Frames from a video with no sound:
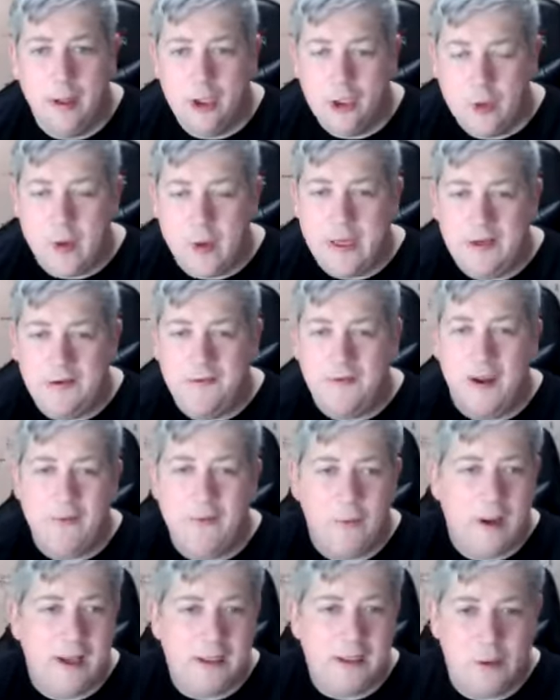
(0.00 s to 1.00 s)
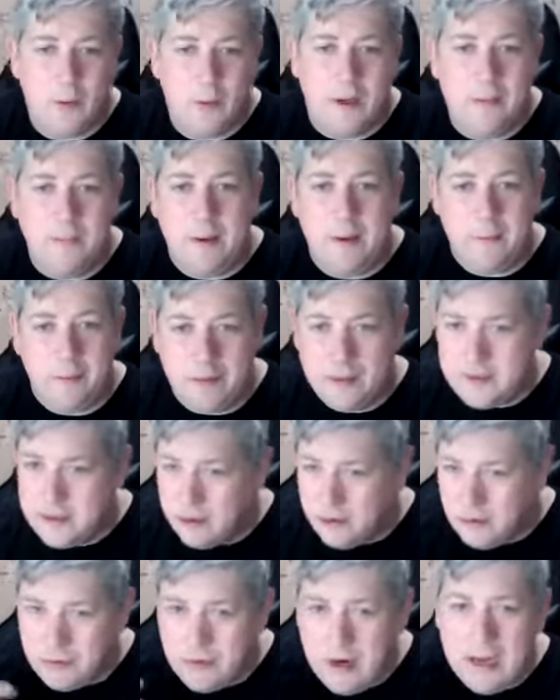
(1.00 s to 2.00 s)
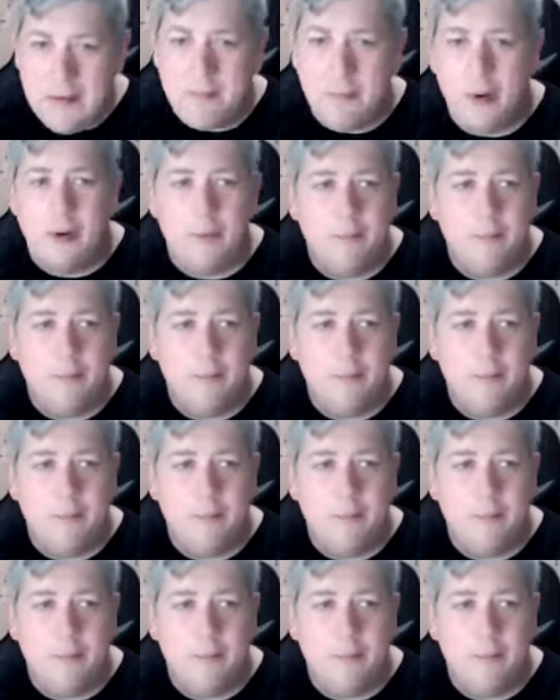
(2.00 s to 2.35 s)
25 Ways to Win People. And it's a great book.